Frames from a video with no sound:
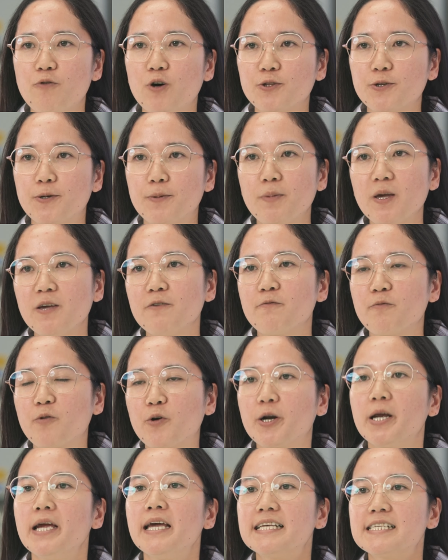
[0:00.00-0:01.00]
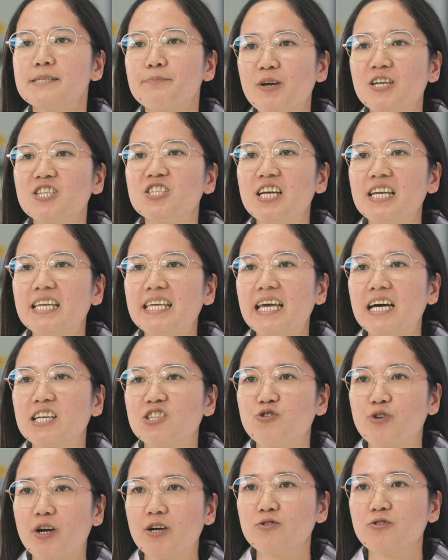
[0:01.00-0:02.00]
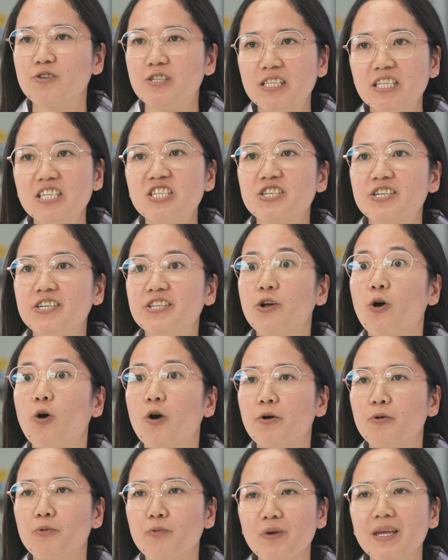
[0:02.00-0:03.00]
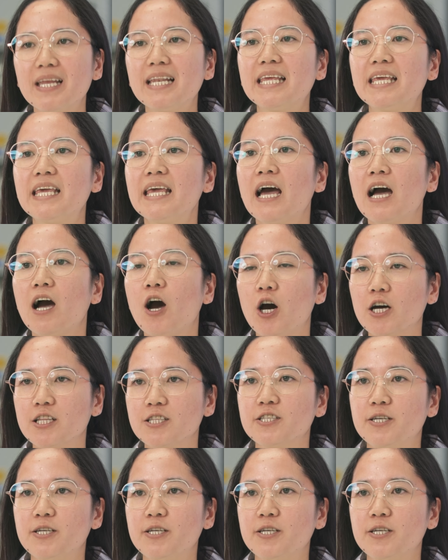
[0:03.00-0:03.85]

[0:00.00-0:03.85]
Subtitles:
water vapor, especially at drought condition or really hot